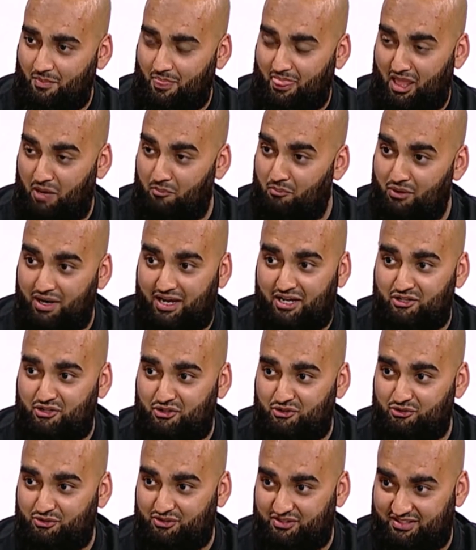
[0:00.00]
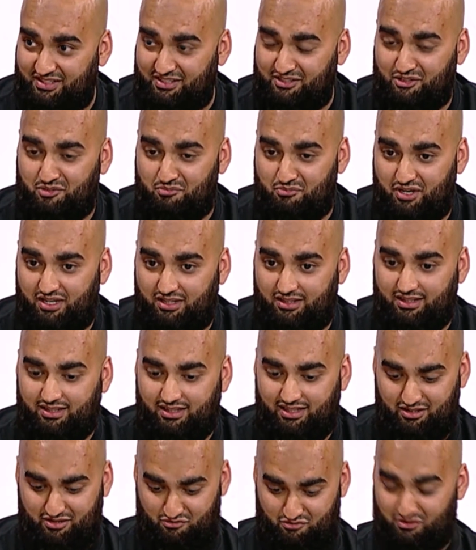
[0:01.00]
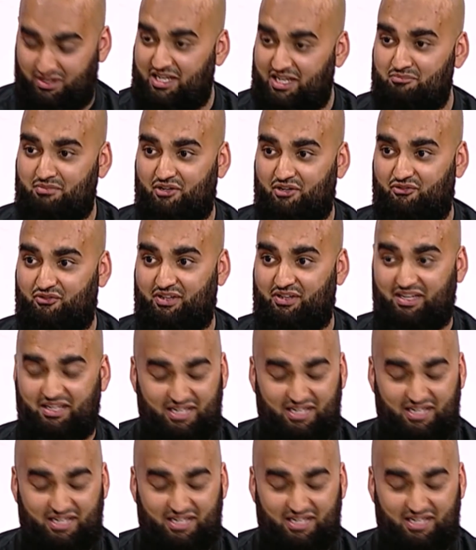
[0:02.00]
a brand new sealed umbrella, right at my feet.